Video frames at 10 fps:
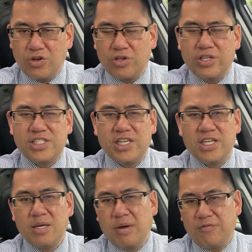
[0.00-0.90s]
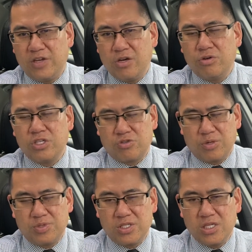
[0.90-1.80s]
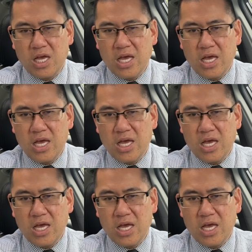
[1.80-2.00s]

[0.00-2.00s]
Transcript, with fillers: You are listed in my video descriptions.